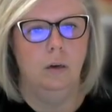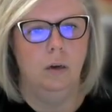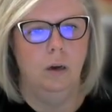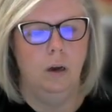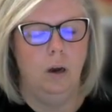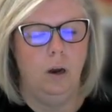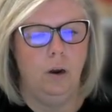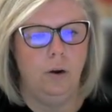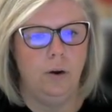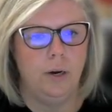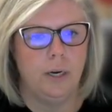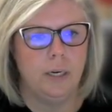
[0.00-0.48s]

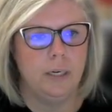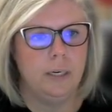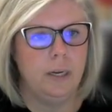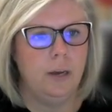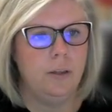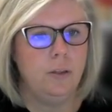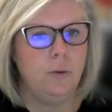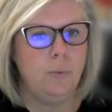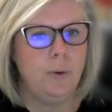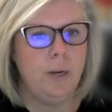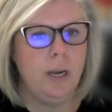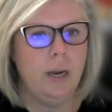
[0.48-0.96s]
All right, now
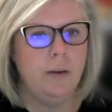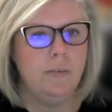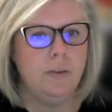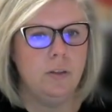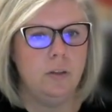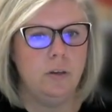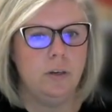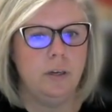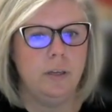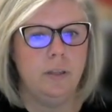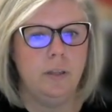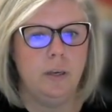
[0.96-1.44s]
that we have it
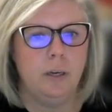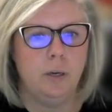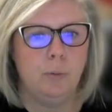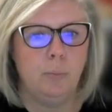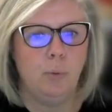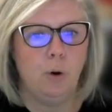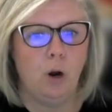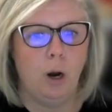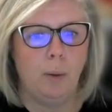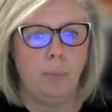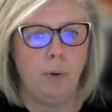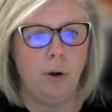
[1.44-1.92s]
looking like a
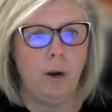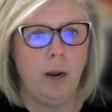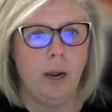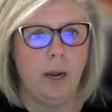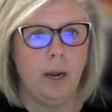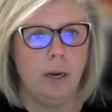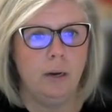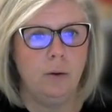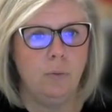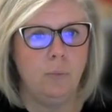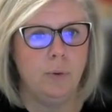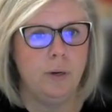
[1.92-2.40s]
proper
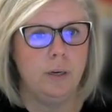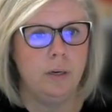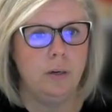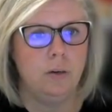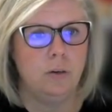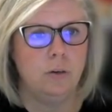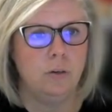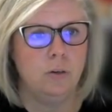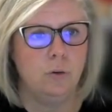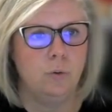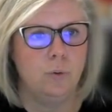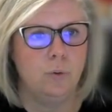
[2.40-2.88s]
hat, we
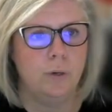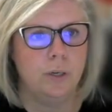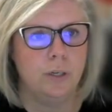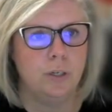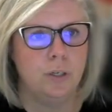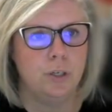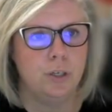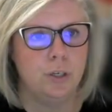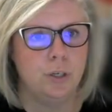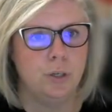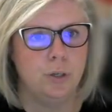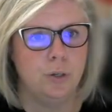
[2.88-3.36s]
are going
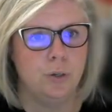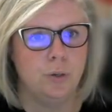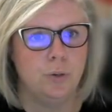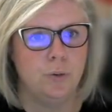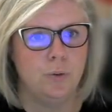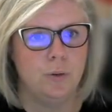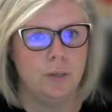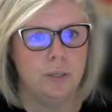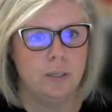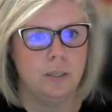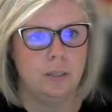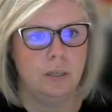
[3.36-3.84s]

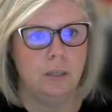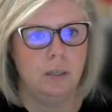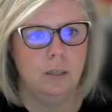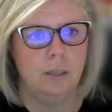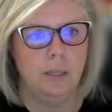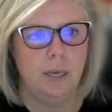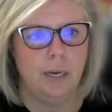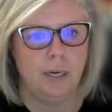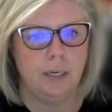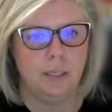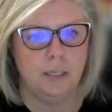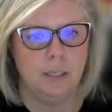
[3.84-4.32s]
to
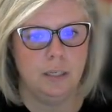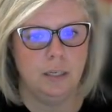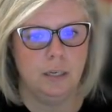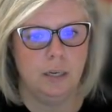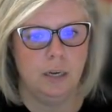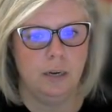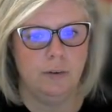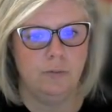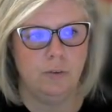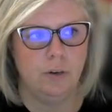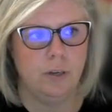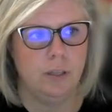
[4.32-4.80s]
select
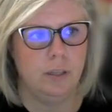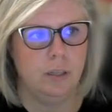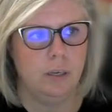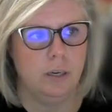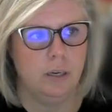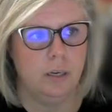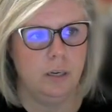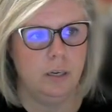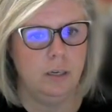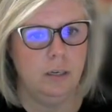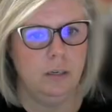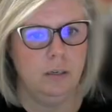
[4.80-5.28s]

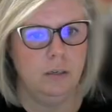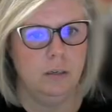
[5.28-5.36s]
everything.